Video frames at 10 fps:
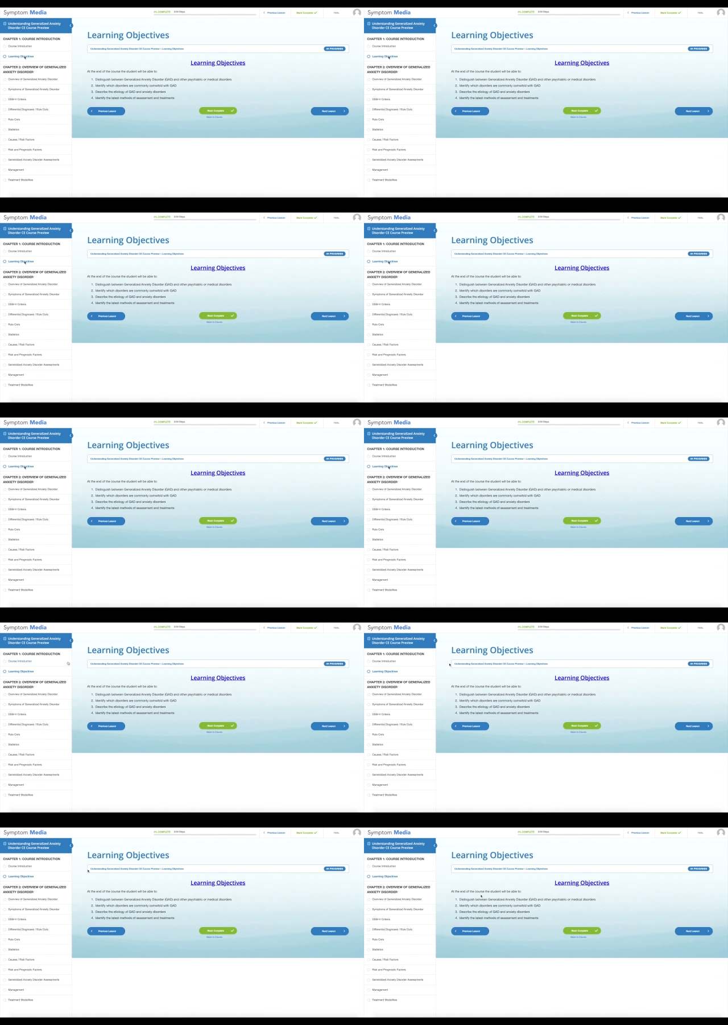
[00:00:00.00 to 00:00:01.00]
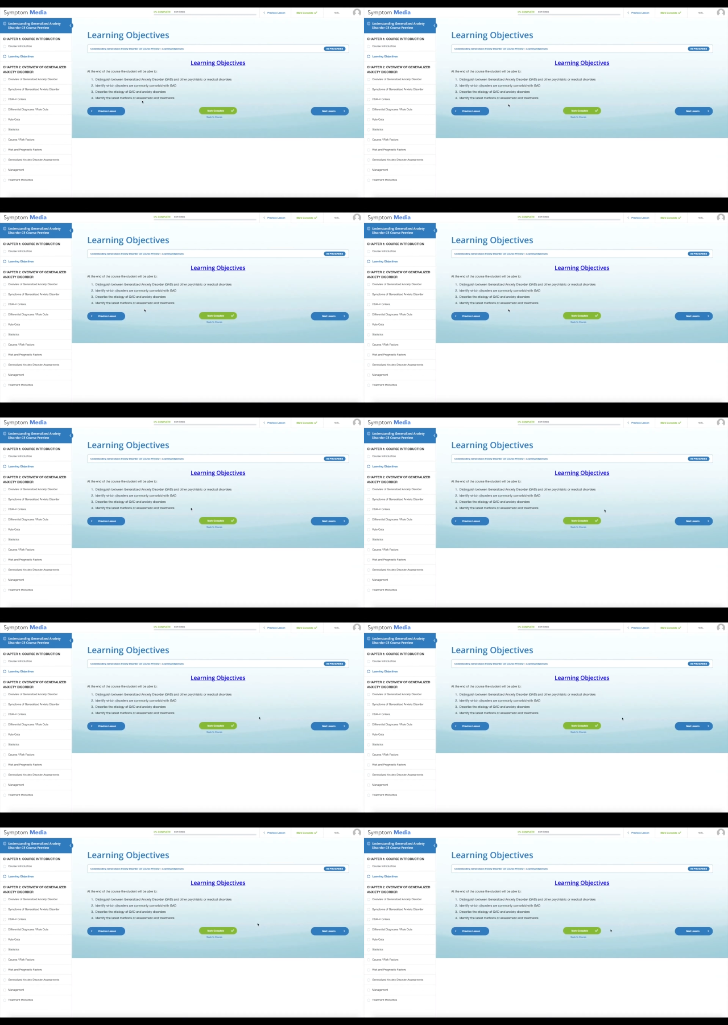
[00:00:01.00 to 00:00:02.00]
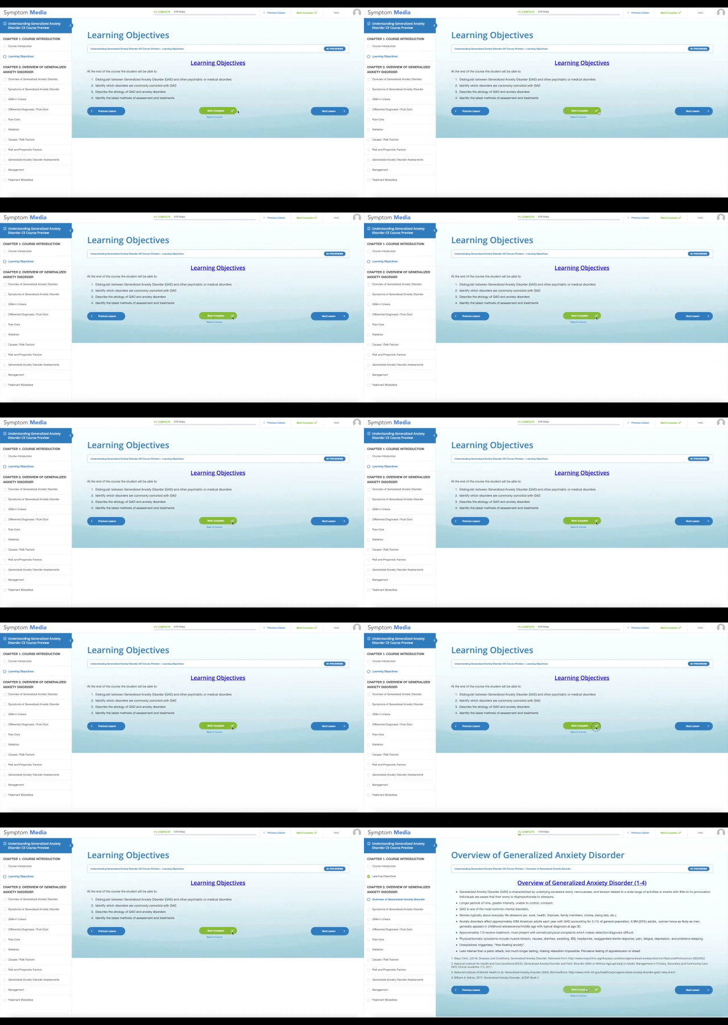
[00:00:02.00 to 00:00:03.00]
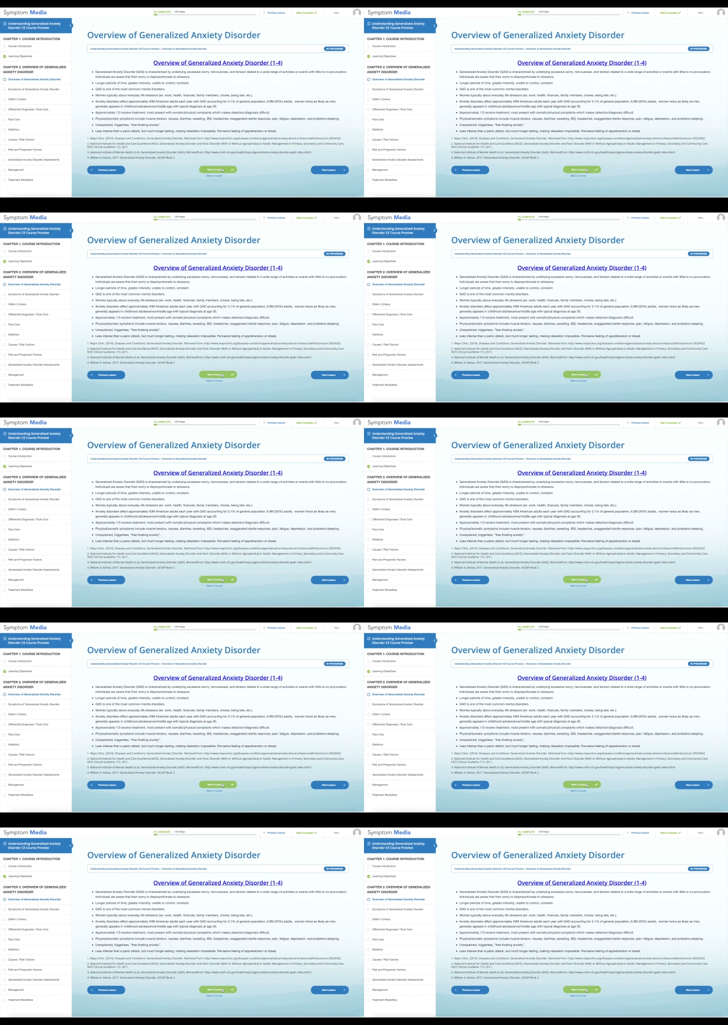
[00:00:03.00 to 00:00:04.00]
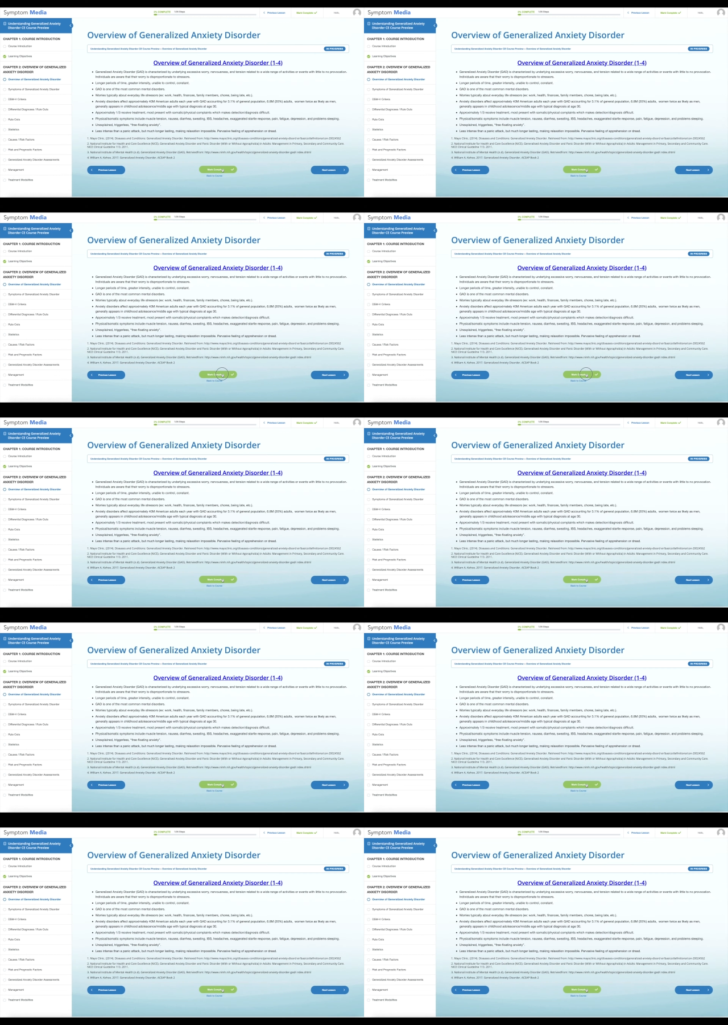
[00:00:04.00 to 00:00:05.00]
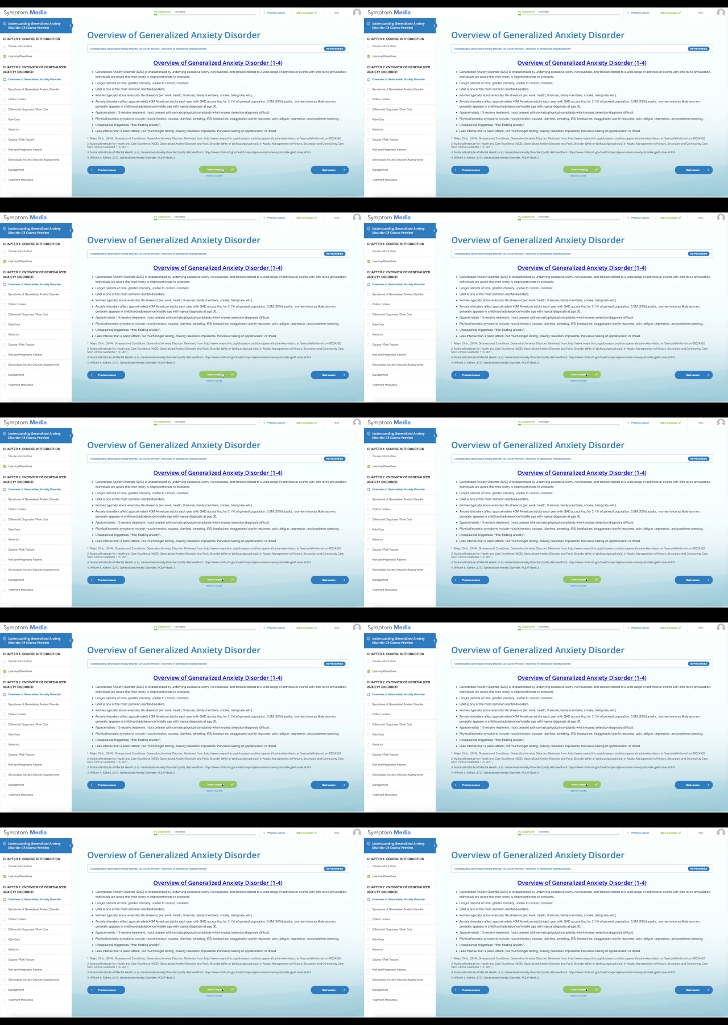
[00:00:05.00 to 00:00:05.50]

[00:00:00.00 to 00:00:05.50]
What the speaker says: (no speaker visible)